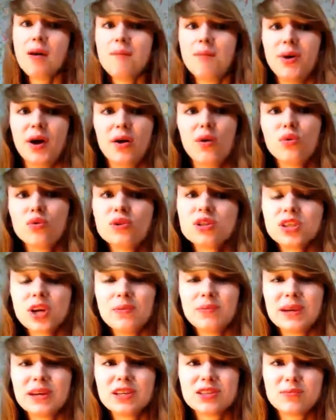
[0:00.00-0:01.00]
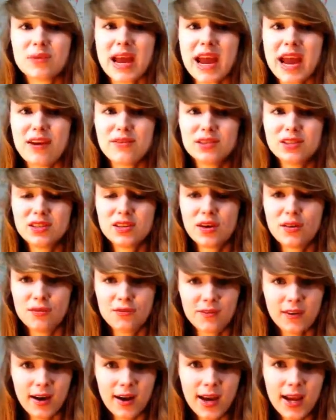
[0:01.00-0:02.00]
But also, because my hair is so
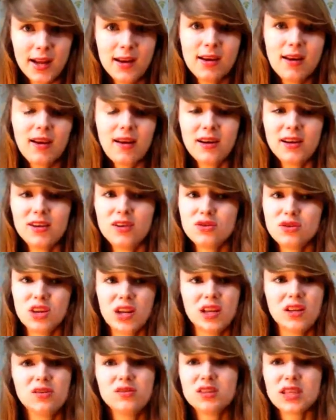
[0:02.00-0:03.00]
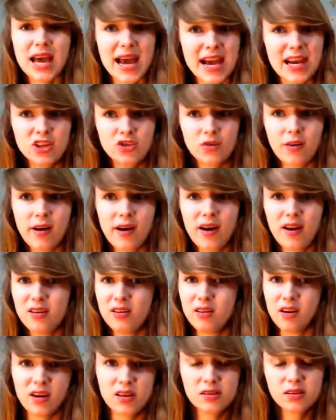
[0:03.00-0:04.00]
fine, I usually use the hairdryer
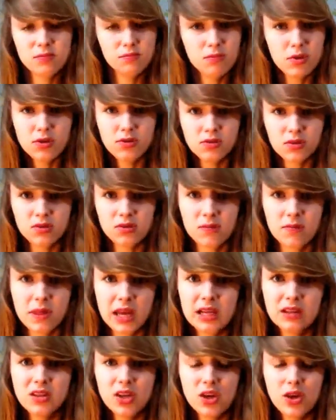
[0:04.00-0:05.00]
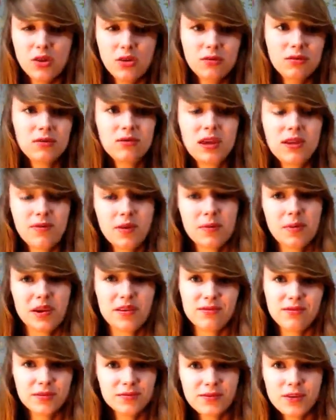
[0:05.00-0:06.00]
and like some mousse or something to give it a bit
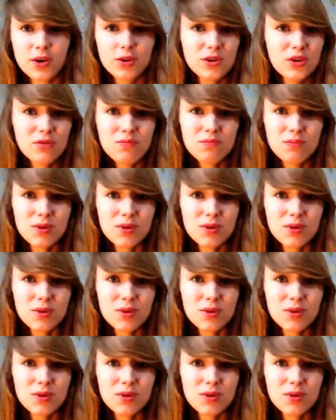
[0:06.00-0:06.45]
of a volume